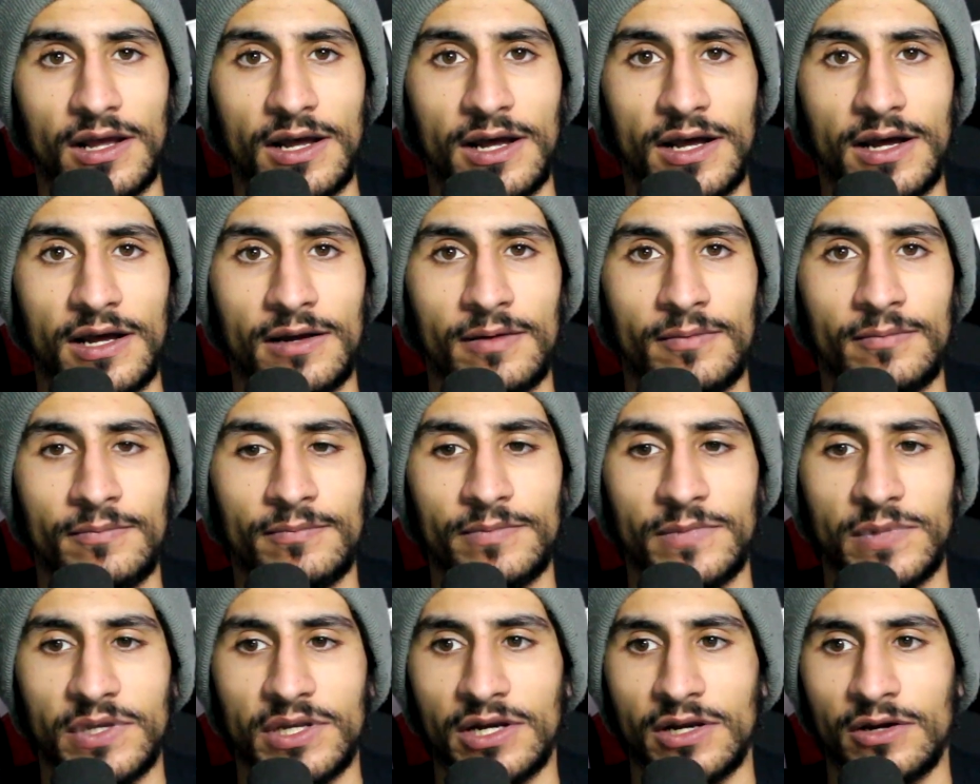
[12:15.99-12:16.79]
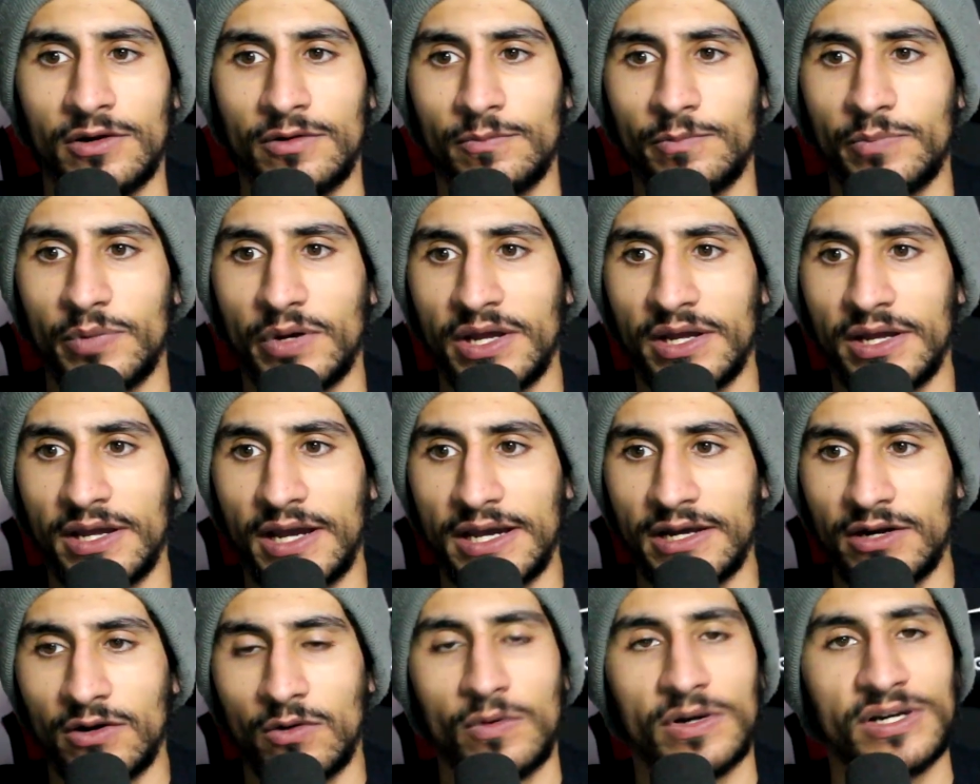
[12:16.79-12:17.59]
But
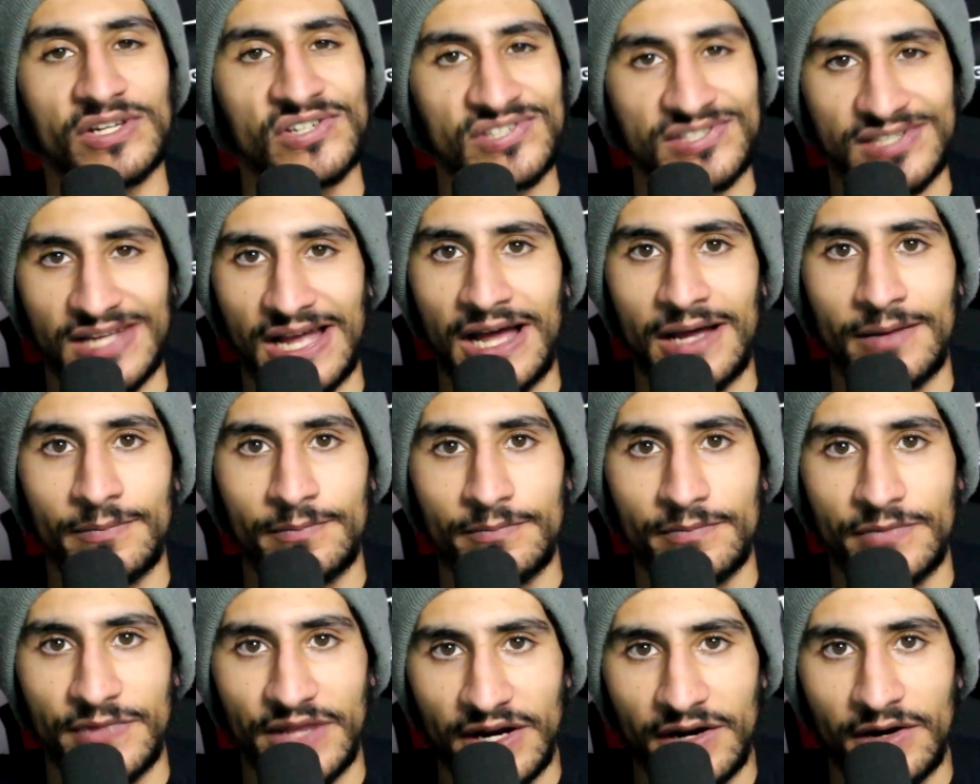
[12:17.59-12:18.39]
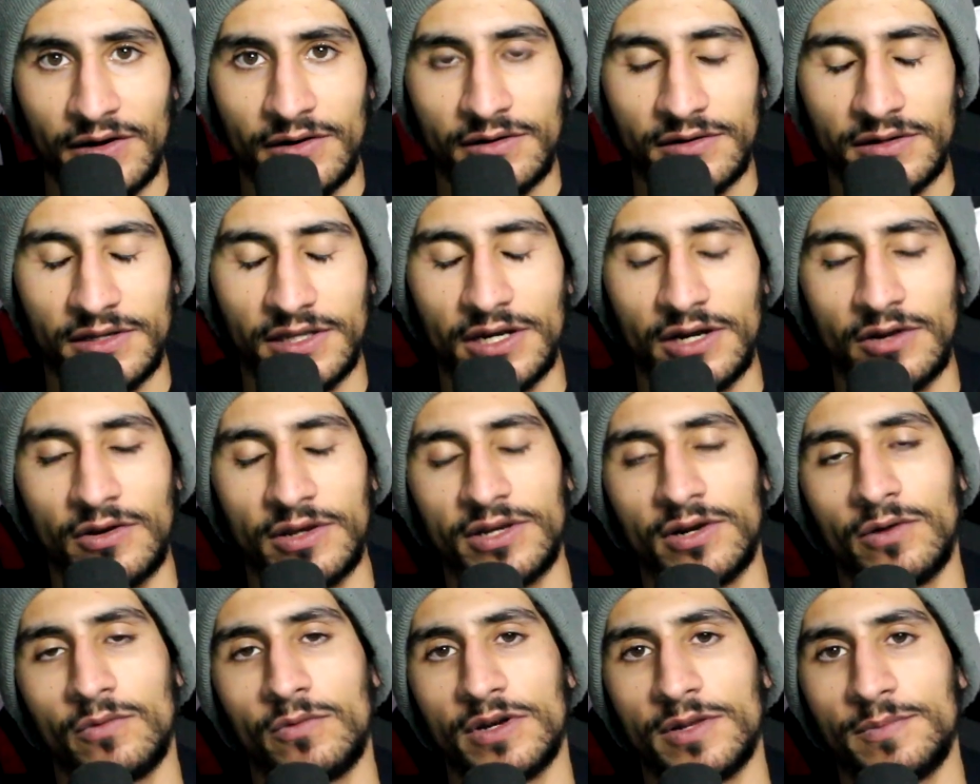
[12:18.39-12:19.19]
I don't want to stop there.
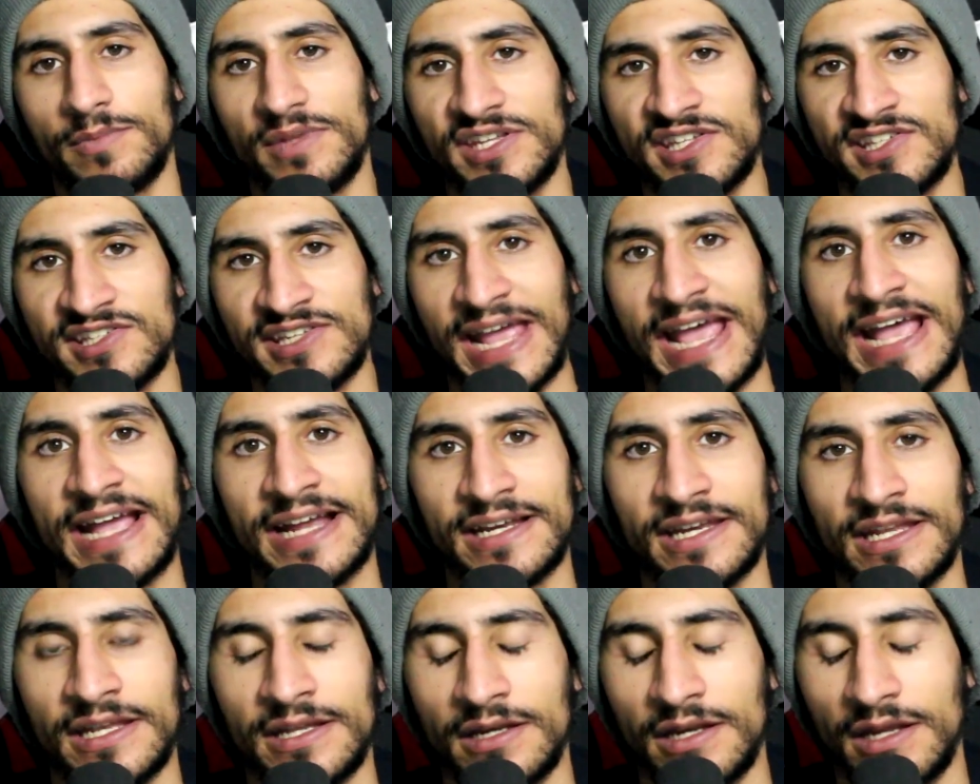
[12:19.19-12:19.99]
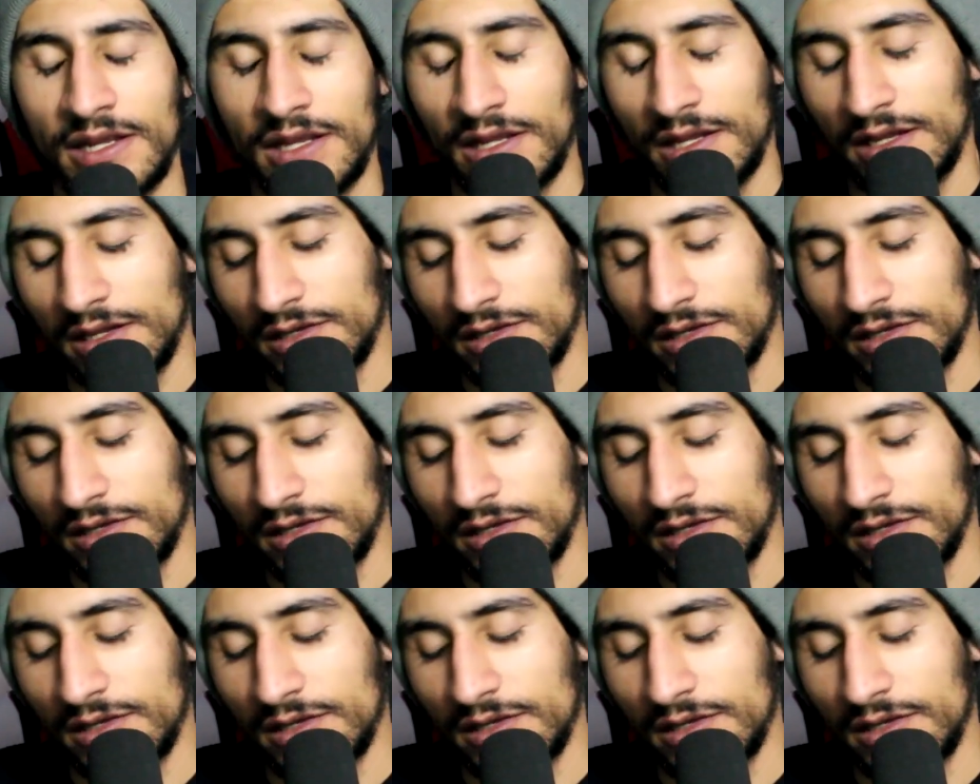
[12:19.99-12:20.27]
I don't want to be stagnant.